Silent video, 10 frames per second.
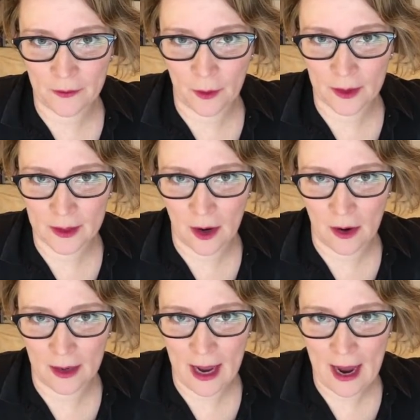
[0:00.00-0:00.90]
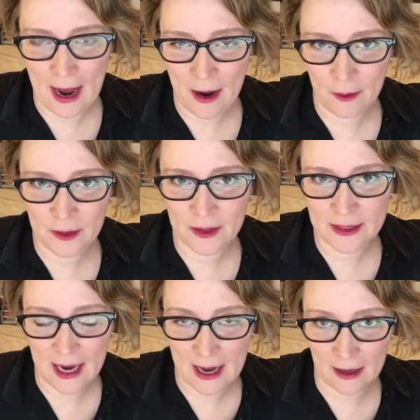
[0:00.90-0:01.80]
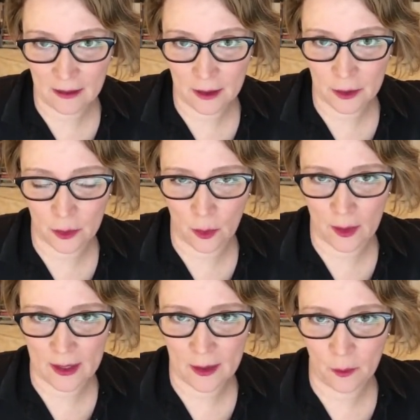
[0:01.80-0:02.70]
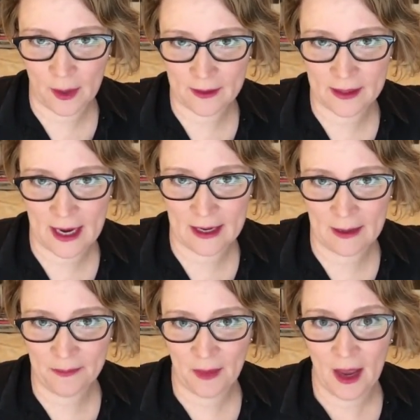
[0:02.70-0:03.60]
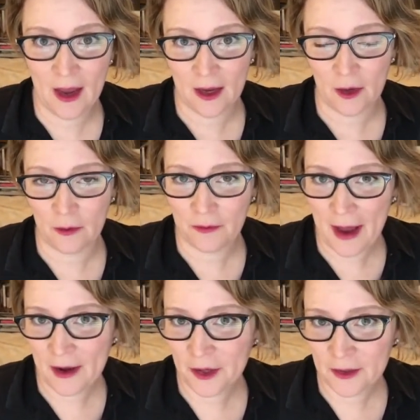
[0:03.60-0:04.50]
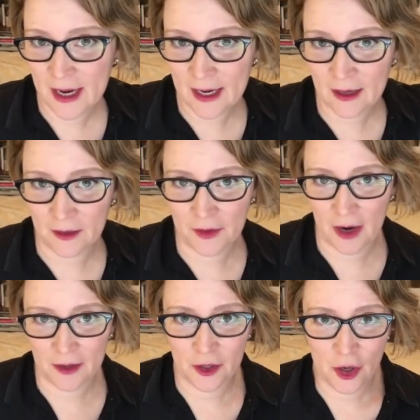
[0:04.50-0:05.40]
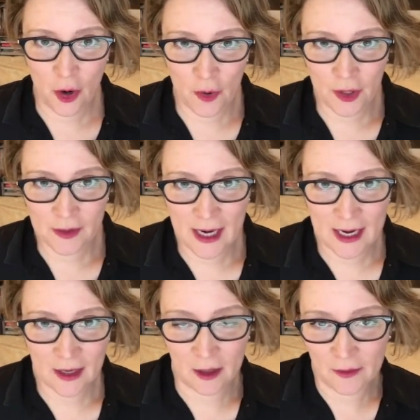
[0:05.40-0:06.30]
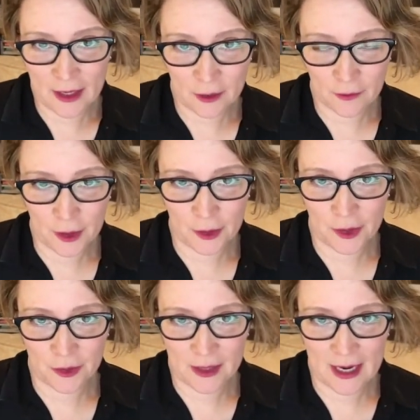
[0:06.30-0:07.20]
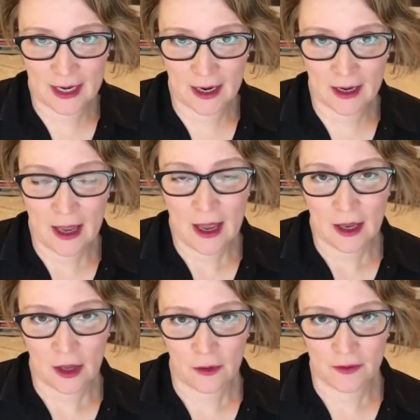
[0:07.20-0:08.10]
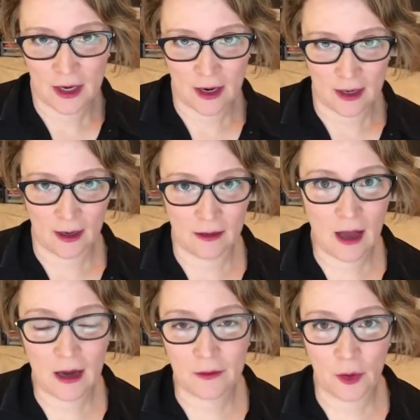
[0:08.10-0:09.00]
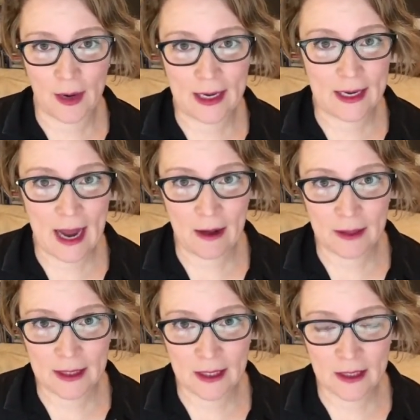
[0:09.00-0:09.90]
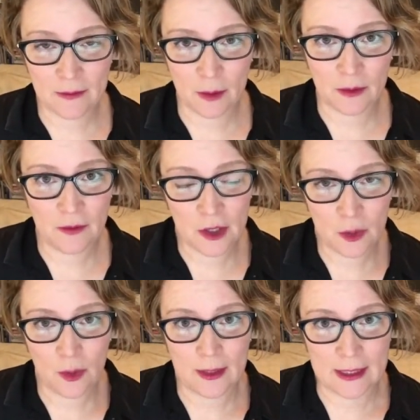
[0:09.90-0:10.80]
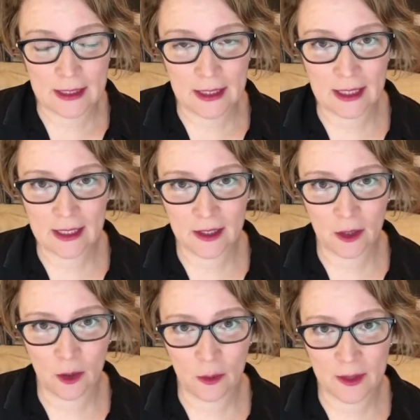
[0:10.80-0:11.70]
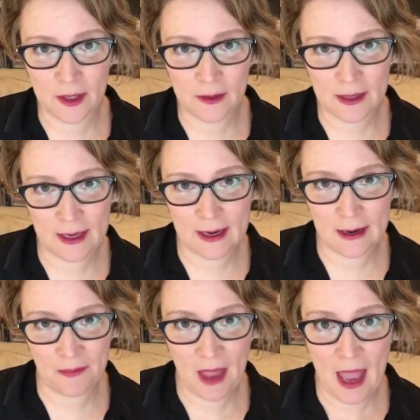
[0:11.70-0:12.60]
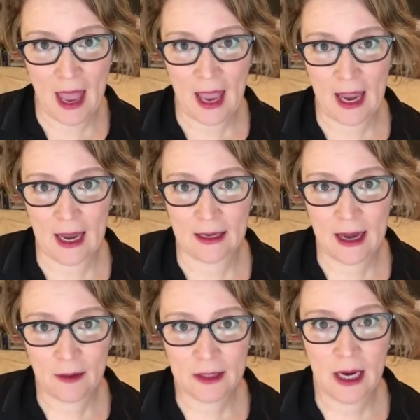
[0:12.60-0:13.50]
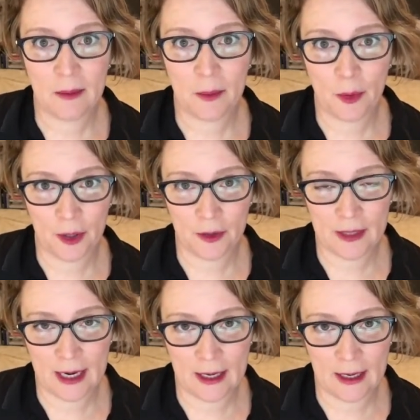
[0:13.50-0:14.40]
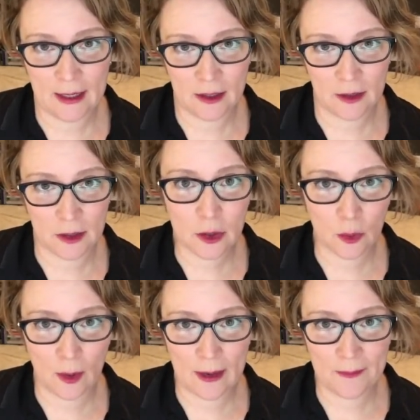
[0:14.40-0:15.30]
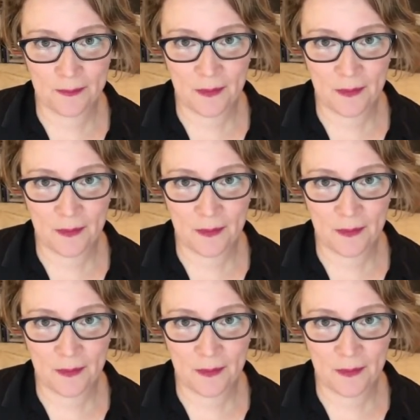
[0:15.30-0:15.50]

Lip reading: focus on how to tell a story with data. You've found your data, you've gotten to know your data, you've interviewed your data, you've done a lot of great analysis, both visual and statistical with your data, and now it's time to put your data into the story.